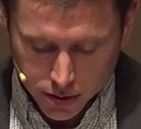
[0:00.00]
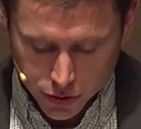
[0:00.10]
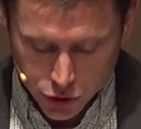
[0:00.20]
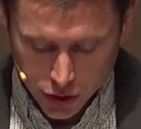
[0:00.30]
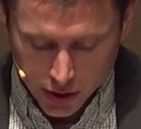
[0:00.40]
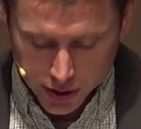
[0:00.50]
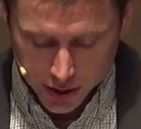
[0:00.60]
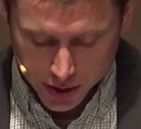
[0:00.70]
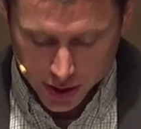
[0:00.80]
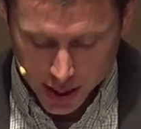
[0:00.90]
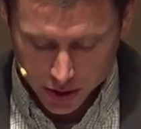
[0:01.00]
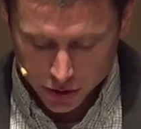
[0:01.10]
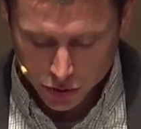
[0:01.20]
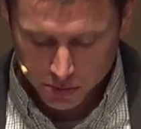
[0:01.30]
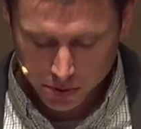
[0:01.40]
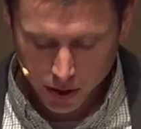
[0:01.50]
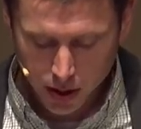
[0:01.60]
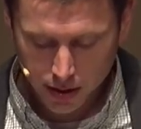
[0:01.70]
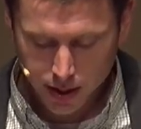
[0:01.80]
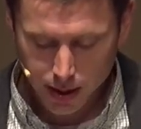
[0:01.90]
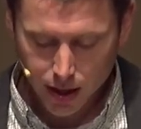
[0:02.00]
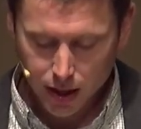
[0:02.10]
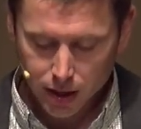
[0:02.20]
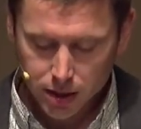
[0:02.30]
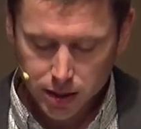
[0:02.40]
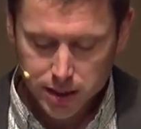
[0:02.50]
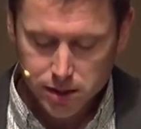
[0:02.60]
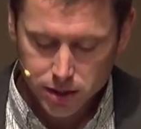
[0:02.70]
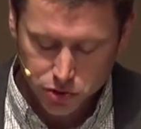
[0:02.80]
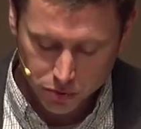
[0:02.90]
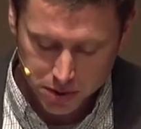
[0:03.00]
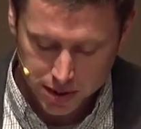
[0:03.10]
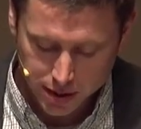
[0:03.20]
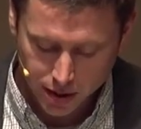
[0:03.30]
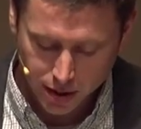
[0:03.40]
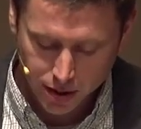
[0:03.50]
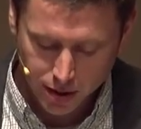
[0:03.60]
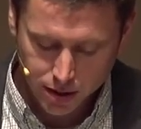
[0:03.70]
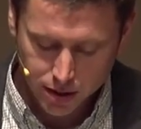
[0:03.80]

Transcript: Jesus connects it to the blood that cleanses from sin.